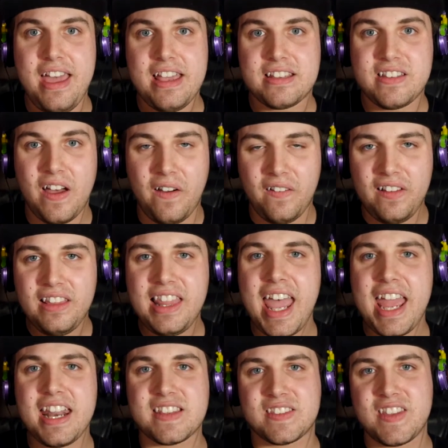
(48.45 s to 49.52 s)
So
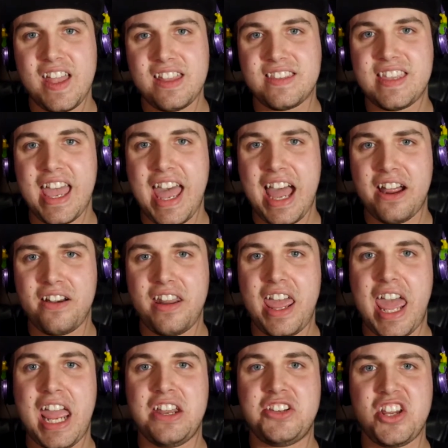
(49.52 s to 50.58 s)
let us sit down
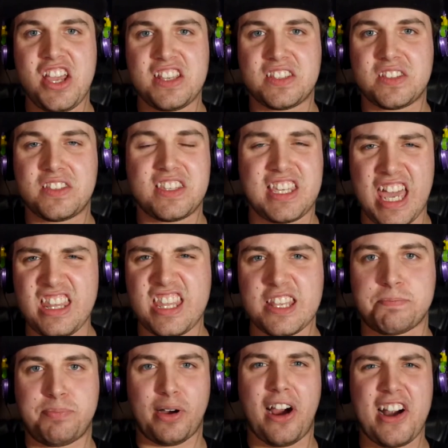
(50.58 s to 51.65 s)
and just get this
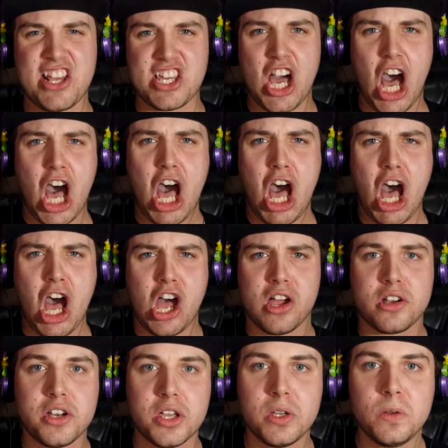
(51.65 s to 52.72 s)
party
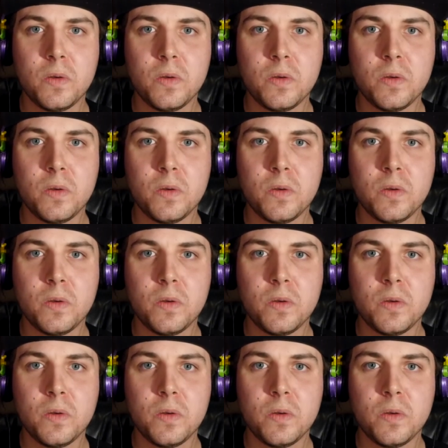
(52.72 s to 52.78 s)
on!